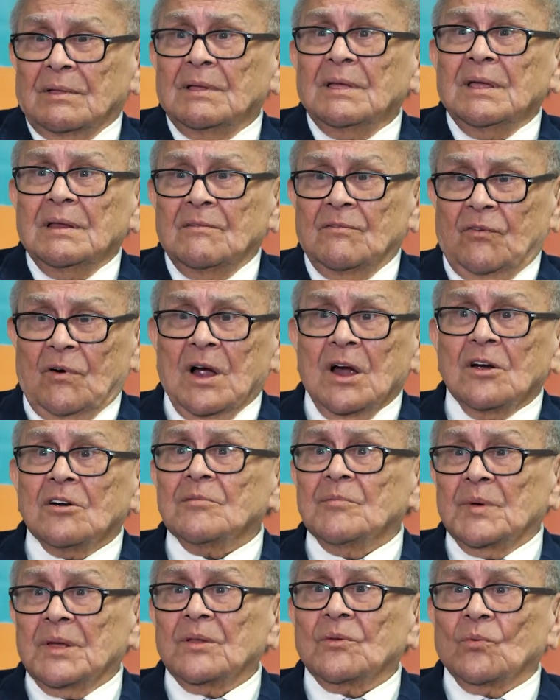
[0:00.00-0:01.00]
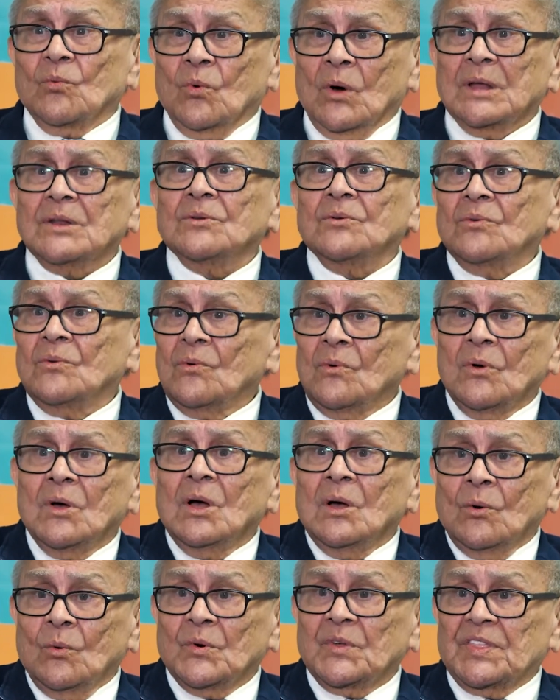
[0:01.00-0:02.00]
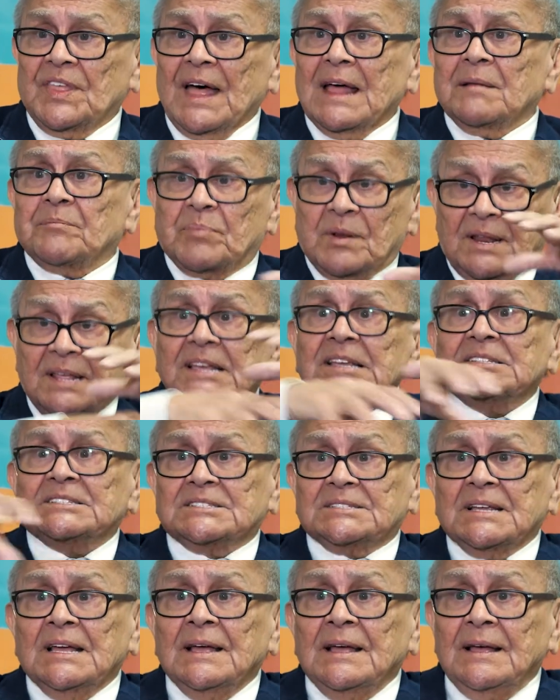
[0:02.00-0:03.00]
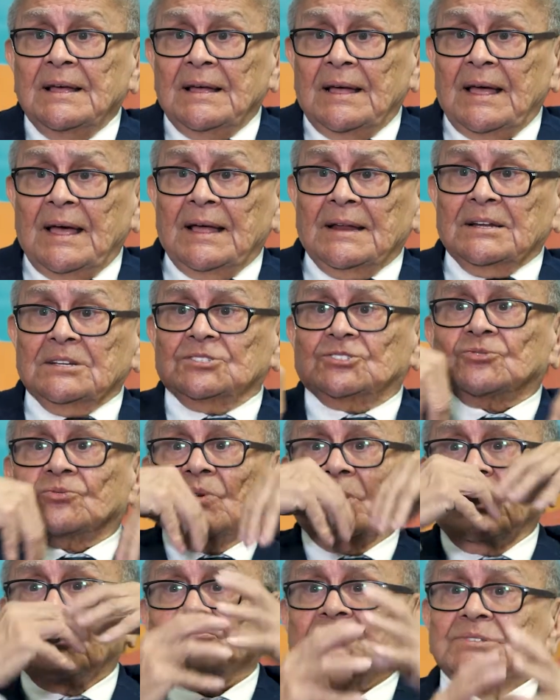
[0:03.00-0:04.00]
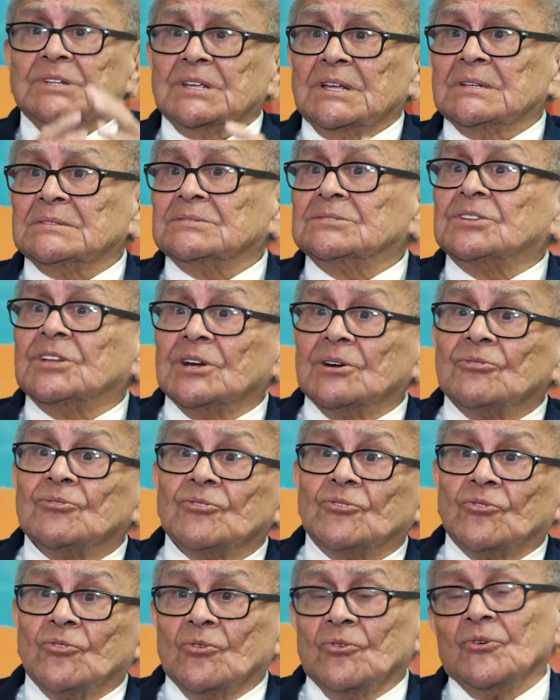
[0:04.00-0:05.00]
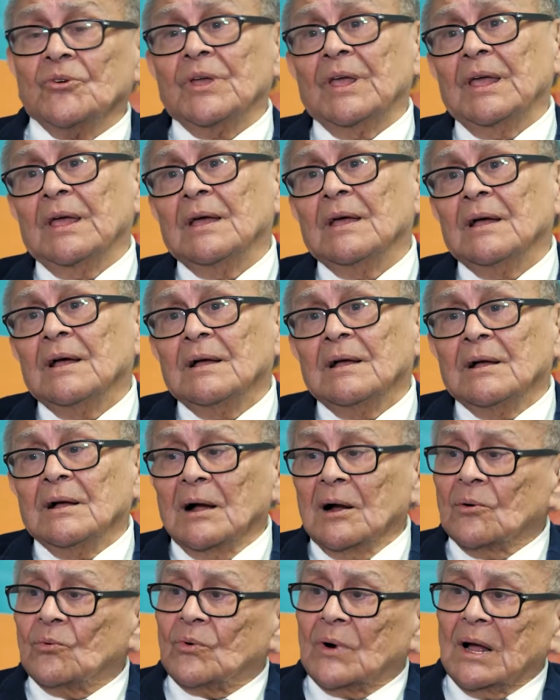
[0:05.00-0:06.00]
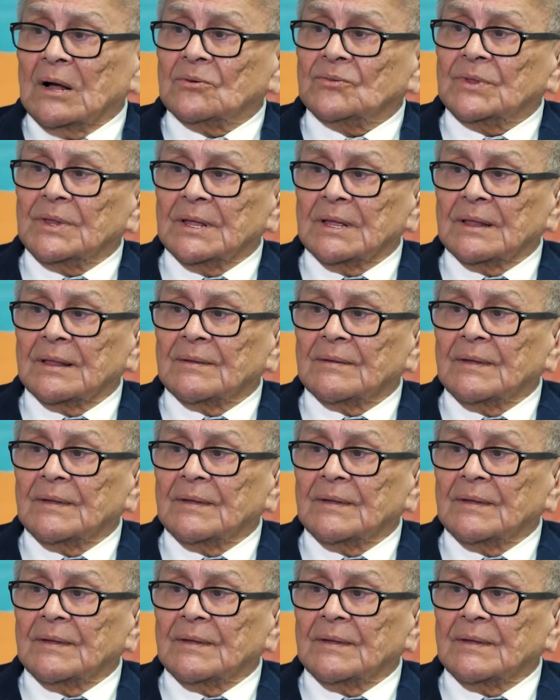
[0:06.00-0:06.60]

environment, one with that place and the surrounding territory around it.